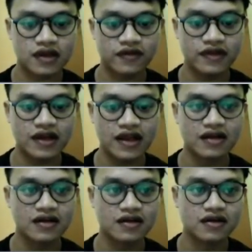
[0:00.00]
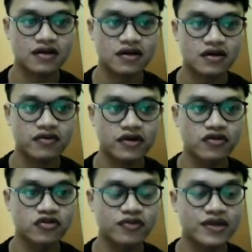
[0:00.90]
After that, we
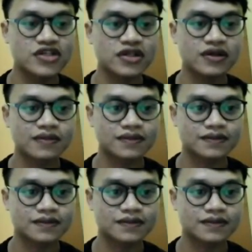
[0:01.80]
go to measure